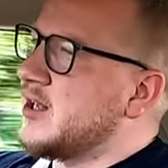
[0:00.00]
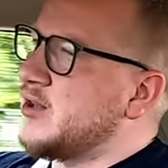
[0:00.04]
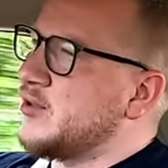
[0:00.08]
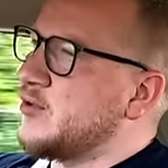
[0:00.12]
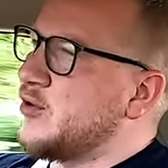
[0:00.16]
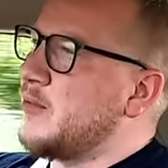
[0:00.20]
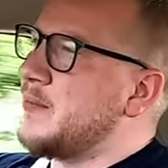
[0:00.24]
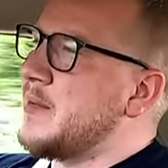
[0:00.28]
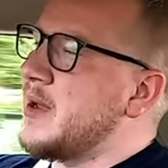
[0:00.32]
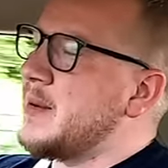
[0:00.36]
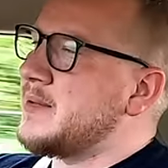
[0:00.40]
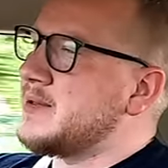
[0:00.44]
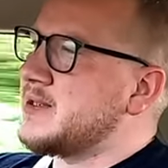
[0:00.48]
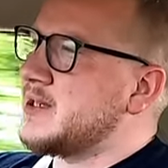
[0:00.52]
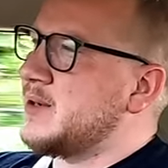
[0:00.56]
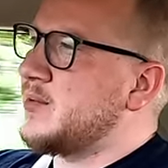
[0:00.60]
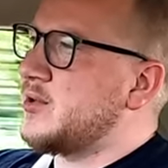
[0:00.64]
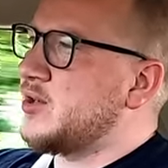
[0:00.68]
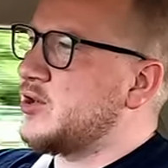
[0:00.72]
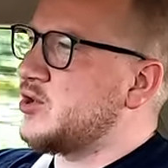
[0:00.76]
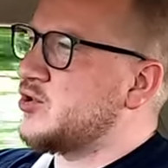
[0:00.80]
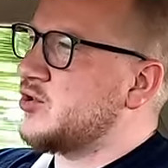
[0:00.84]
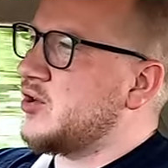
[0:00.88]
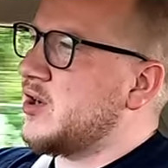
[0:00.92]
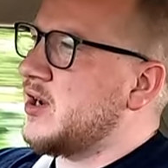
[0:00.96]
He thought maybe someone
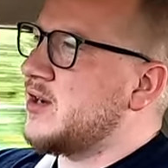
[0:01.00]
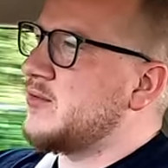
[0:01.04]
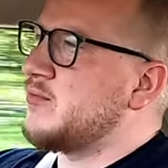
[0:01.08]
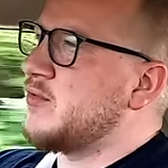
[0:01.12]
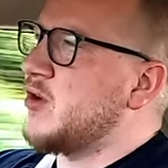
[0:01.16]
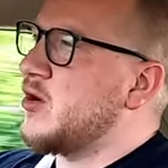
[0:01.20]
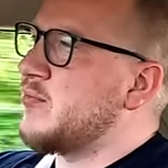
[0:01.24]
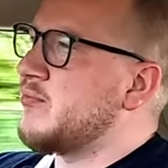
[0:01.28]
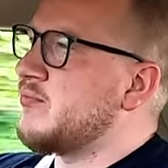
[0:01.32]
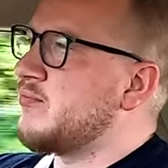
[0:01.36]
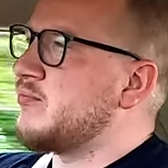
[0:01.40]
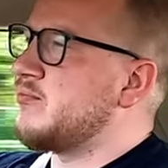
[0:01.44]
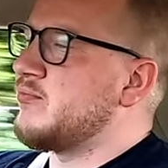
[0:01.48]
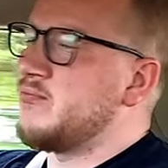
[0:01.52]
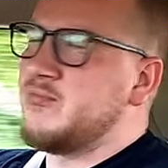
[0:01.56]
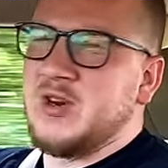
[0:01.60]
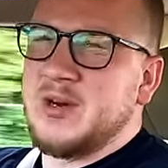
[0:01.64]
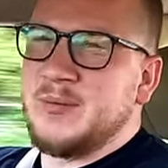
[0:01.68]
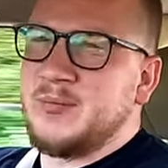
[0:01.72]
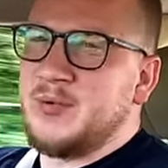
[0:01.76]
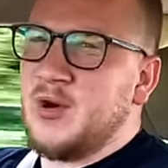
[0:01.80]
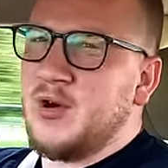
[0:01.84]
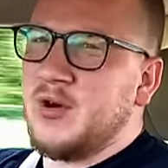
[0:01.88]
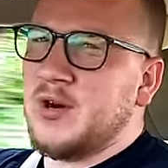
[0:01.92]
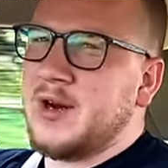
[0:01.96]
had tried
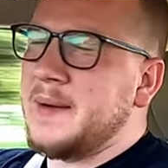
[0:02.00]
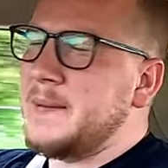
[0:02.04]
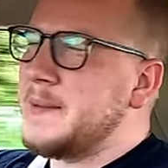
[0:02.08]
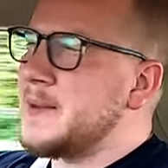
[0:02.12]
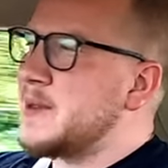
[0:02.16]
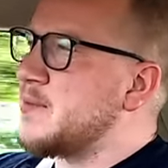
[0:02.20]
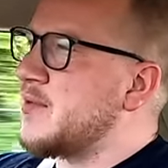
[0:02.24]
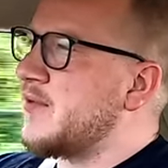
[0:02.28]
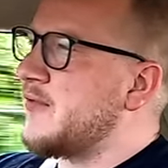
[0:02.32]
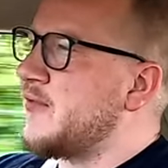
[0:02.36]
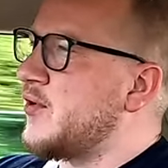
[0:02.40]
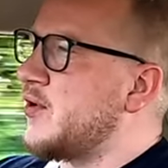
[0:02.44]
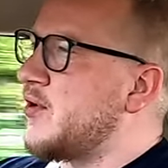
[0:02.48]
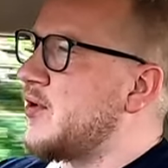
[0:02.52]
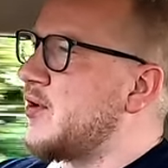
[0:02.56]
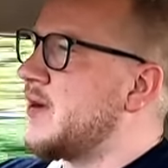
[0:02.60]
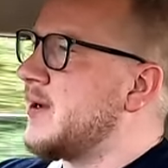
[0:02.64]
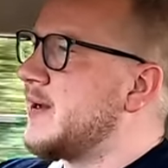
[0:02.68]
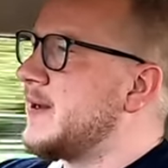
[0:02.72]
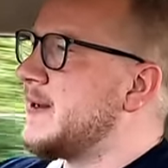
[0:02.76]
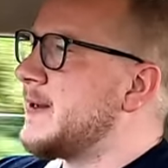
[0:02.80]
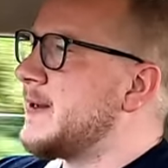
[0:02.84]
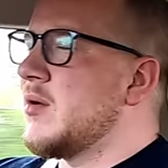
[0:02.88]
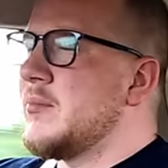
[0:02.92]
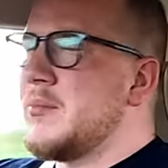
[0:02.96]
reprogramming them before,
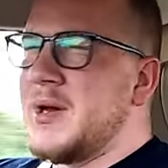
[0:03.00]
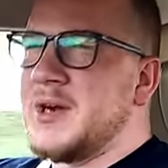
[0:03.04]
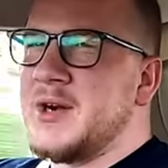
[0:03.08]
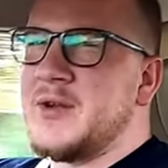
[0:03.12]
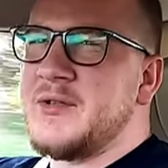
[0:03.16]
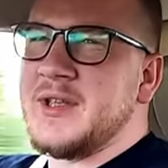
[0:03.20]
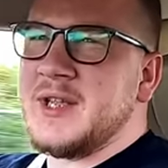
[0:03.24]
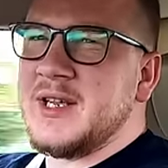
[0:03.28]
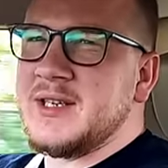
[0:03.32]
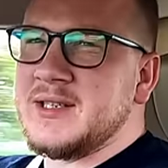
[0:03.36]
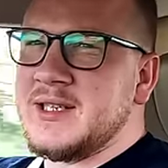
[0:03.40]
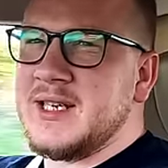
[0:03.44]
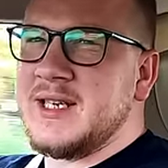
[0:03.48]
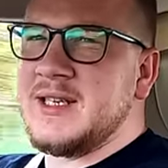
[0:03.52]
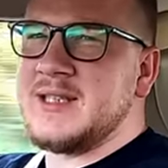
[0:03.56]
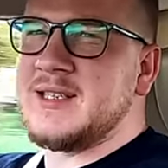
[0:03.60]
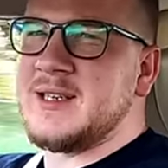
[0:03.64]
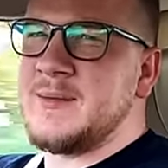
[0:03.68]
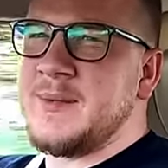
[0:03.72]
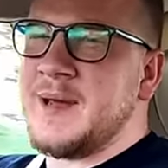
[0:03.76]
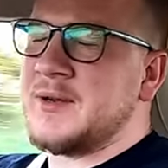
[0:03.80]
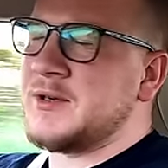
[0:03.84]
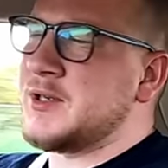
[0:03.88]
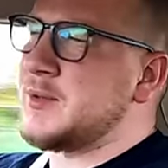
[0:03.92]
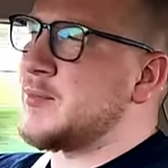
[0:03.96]
but I don't think it's an
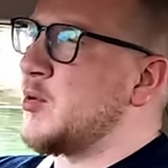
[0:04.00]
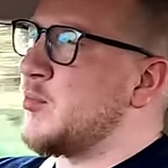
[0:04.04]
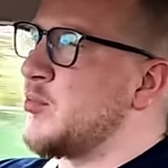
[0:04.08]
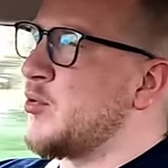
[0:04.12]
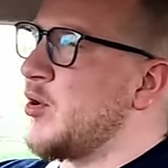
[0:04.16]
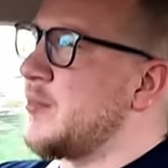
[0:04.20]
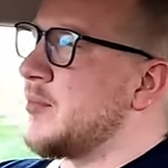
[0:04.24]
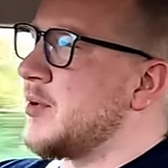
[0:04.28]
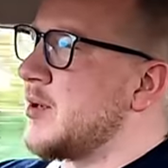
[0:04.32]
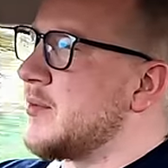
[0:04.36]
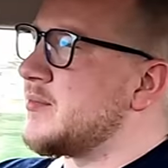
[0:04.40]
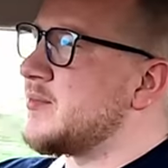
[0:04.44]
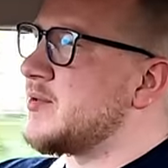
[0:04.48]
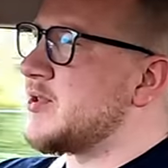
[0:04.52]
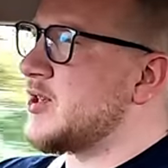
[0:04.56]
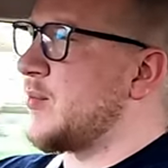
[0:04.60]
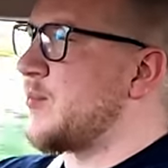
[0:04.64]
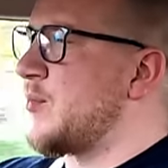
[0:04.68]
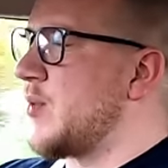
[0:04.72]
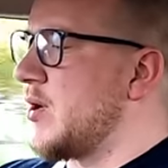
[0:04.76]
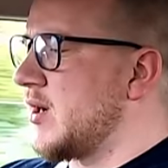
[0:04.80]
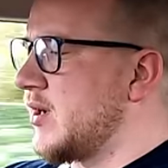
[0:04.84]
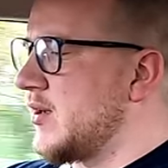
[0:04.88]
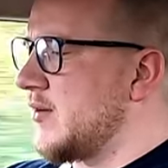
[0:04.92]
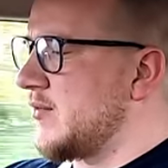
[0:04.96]
insurmountable problem.
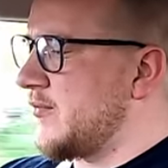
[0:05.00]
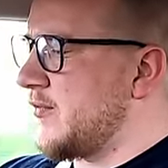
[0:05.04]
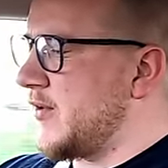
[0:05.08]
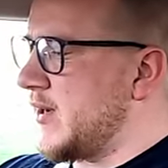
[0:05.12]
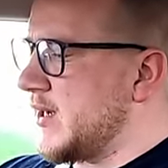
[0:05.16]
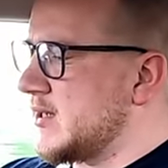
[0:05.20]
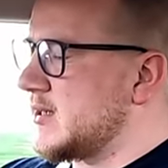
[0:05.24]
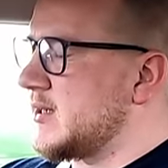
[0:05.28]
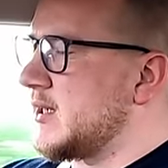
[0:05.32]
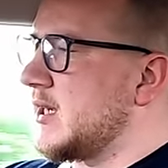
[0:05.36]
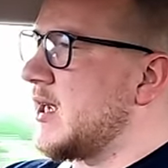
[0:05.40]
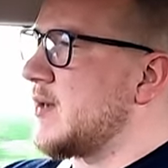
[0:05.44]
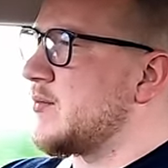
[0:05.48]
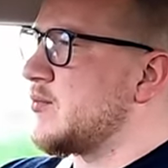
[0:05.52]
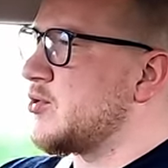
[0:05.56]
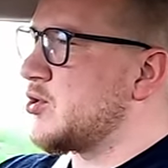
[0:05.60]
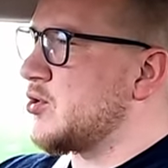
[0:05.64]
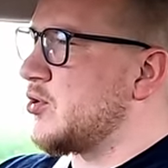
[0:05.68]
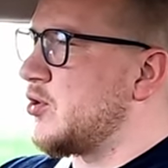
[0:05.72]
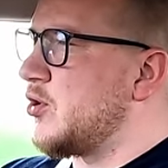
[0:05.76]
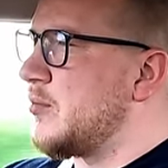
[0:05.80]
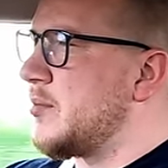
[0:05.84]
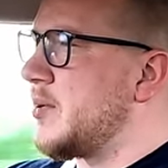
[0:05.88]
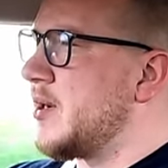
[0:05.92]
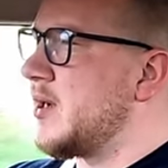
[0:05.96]
Someone could fix it, I'm
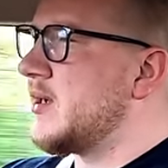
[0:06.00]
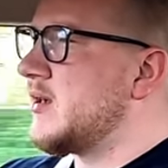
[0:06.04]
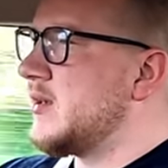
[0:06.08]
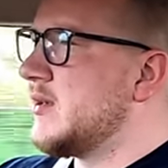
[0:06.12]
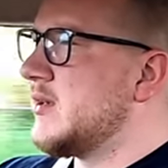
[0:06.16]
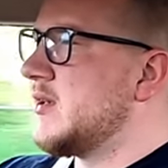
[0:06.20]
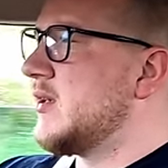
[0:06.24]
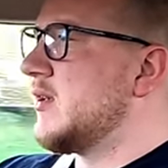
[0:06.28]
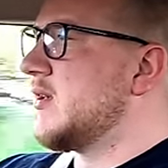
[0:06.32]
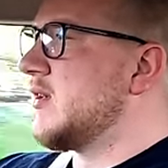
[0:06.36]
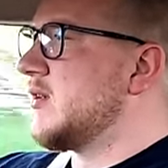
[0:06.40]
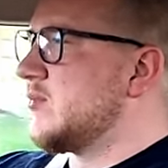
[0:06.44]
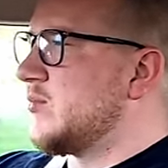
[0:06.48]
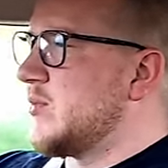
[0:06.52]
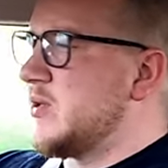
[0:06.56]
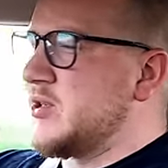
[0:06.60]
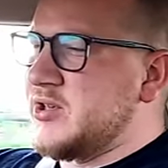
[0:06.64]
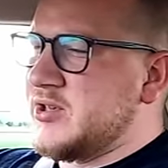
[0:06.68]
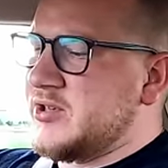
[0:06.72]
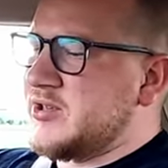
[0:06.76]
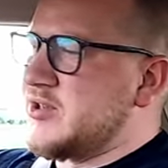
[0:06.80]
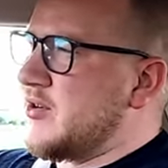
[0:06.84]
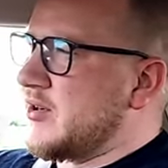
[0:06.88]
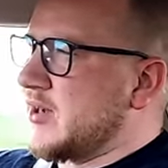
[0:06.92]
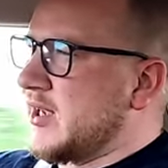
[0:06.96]
sure, but we're
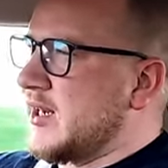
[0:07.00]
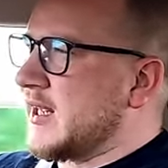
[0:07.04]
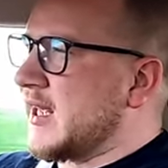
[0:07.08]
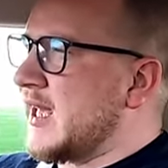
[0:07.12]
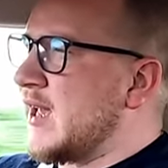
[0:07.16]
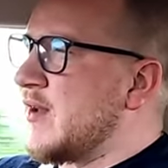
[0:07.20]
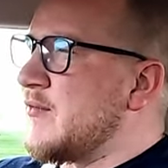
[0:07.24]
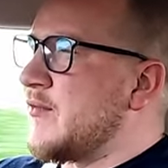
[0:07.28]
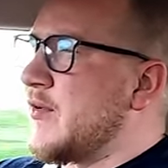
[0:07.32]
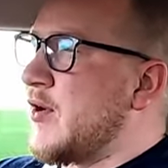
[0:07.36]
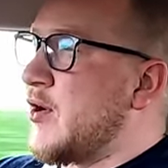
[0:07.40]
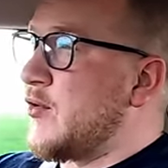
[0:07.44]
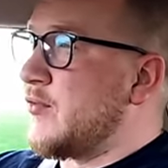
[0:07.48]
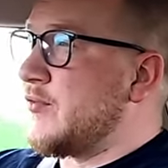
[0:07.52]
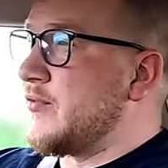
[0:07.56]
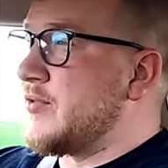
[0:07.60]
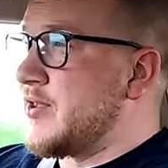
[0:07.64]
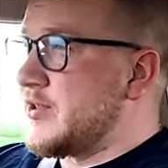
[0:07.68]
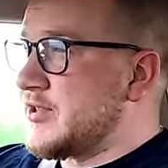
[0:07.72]
just not going to get involved.